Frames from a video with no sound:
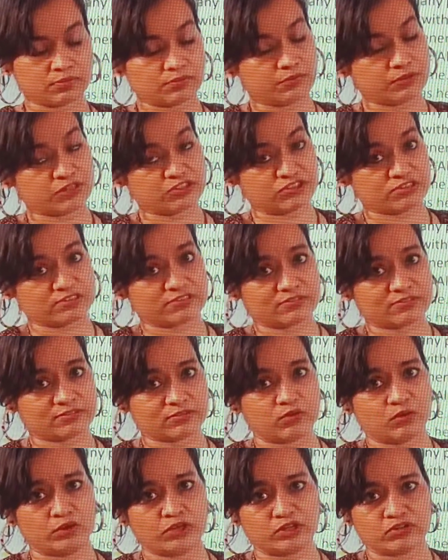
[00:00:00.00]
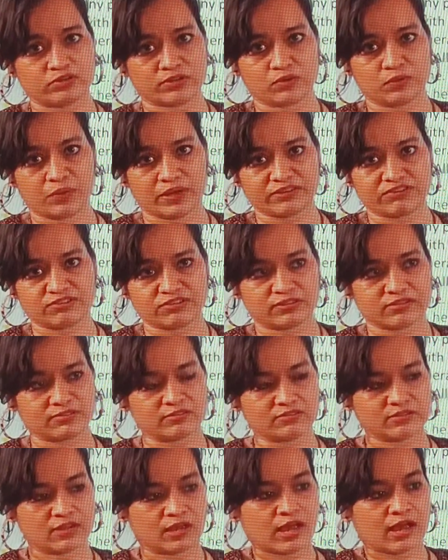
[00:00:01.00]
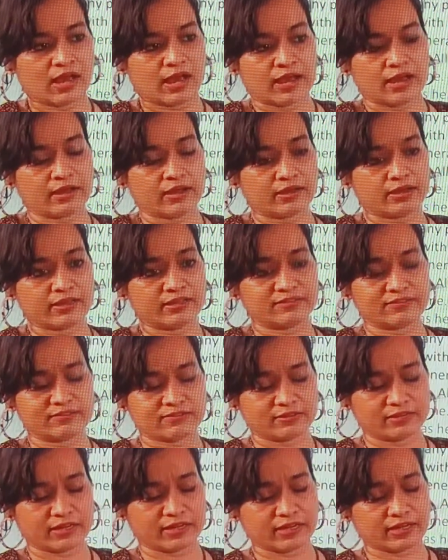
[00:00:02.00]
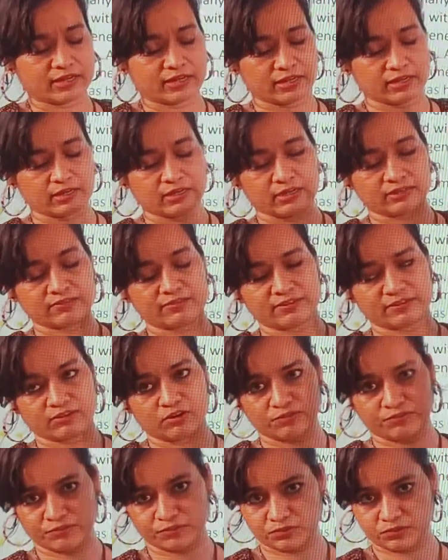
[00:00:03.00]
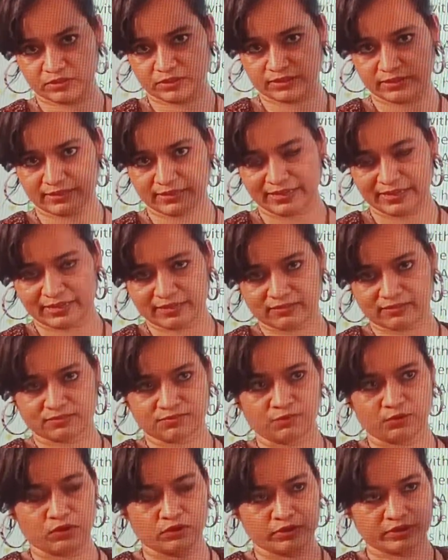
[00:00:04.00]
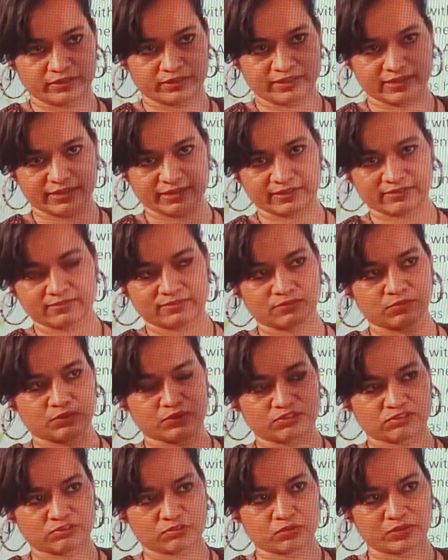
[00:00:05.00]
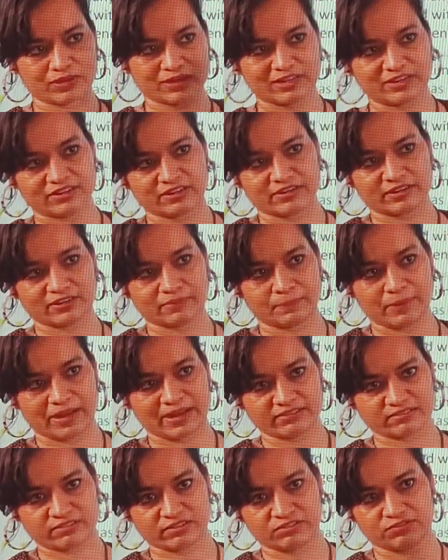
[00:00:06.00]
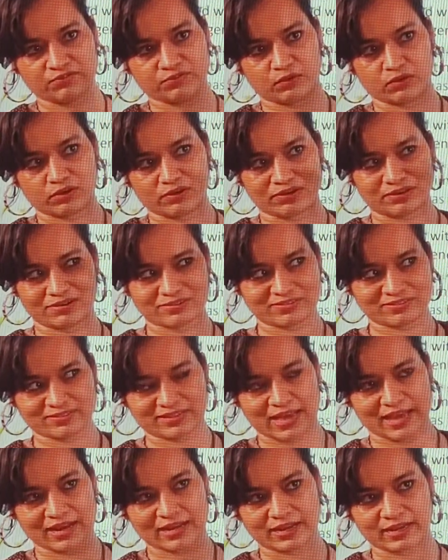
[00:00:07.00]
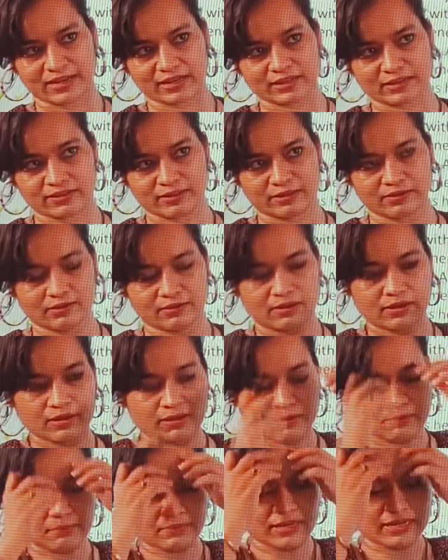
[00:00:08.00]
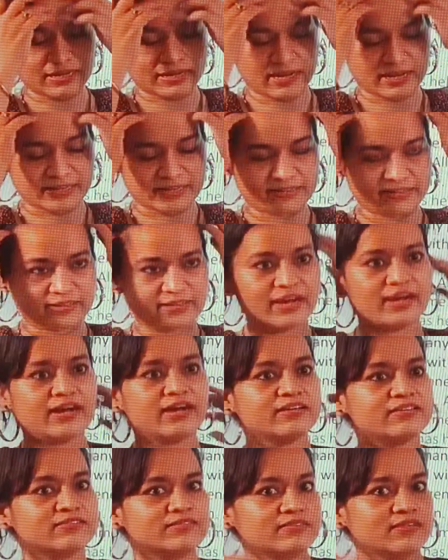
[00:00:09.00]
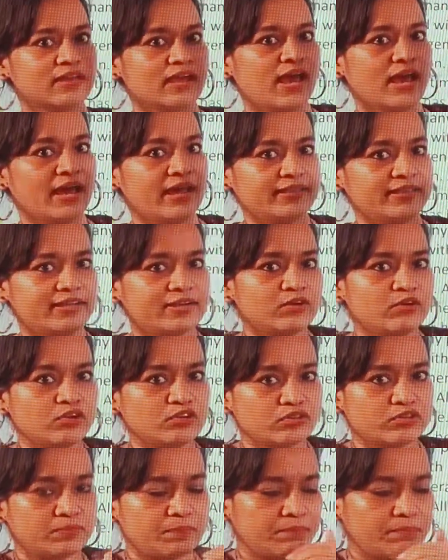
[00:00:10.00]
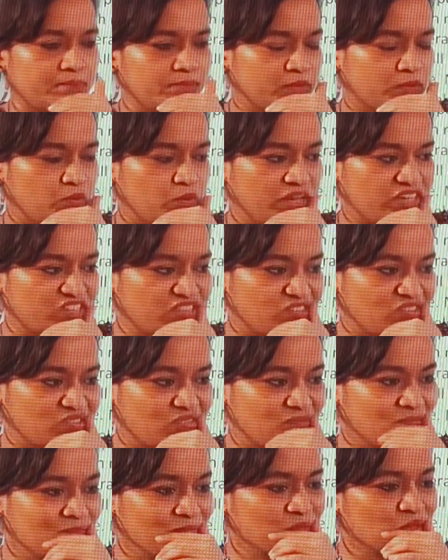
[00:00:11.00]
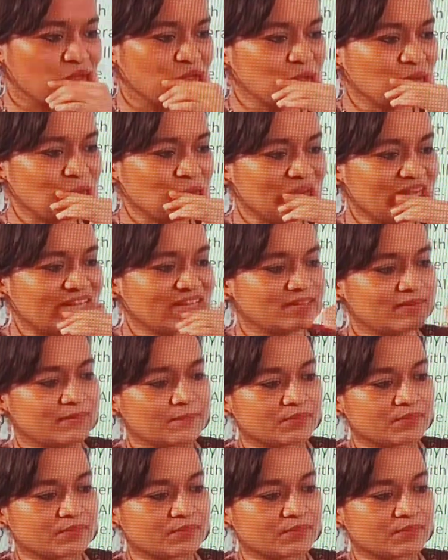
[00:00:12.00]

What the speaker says: which is going to the questions, instead of doing this, following this, which is quickly reading the passage for scanning the main ideas and then going to the questions, you might